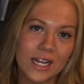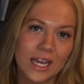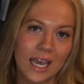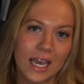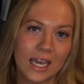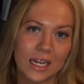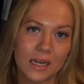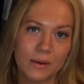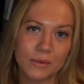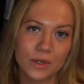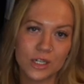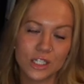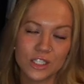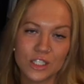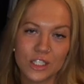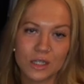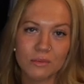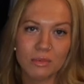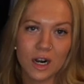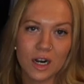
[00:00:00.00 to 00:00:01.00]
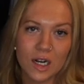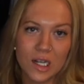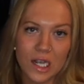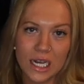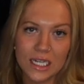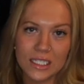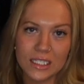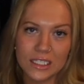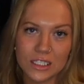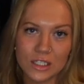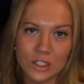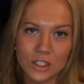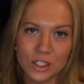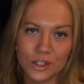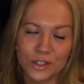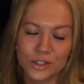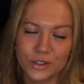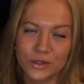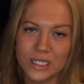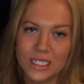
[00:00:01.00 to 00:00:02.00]
and I'm going to do the podcast, and so
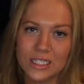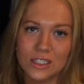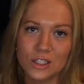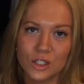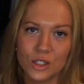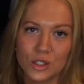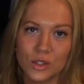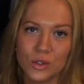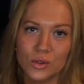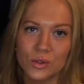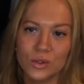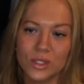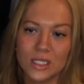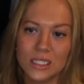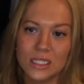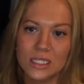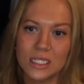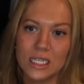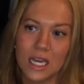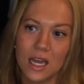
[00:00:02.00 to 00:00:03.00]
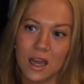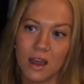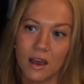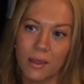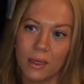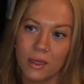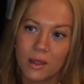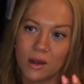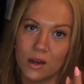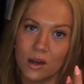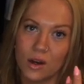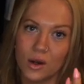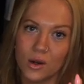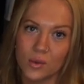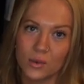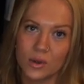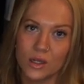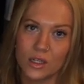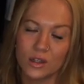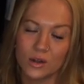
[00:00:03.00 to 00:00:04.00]
you get to see the
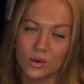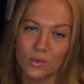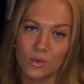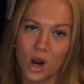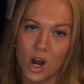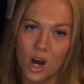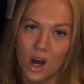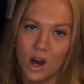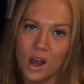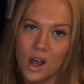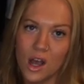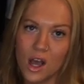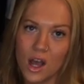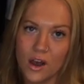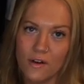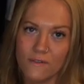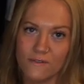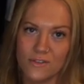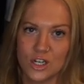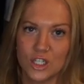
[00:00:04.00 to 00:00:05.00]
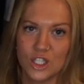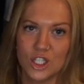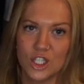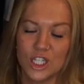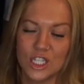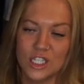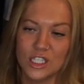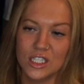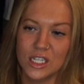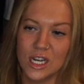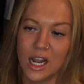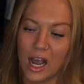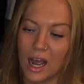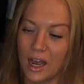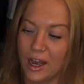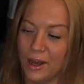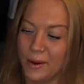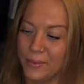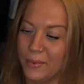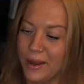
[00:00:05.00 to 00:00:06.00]
real and raw version
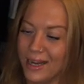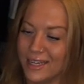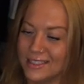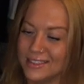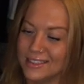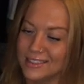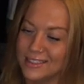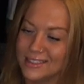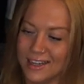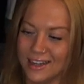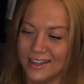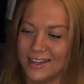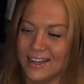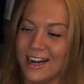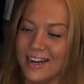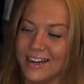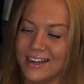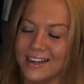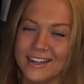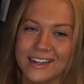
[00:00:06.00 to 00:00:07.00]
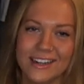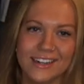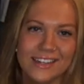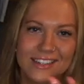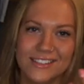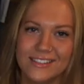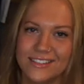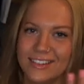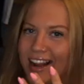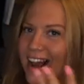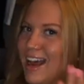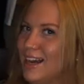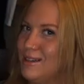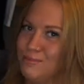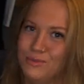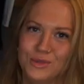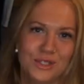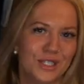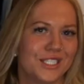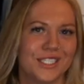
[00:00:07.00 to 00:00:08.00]
as it's unedited, and
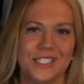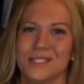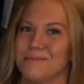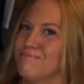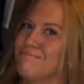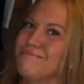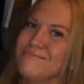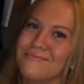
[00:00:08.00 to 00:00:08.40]
I'm just